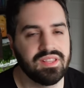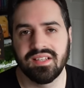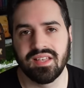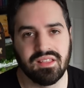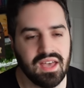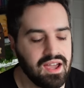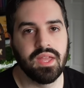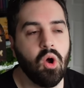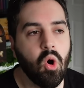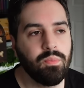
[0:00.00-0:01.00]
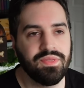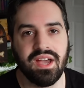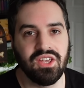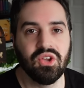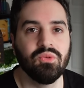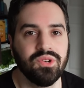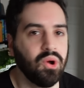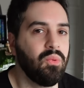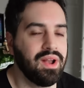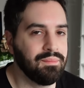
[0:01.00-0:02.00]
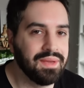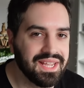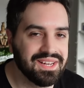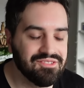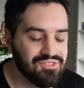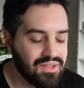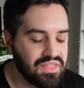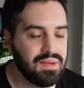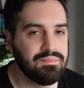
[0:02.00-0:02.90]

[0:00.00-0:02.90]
things like that and hope that you know what I mean rather than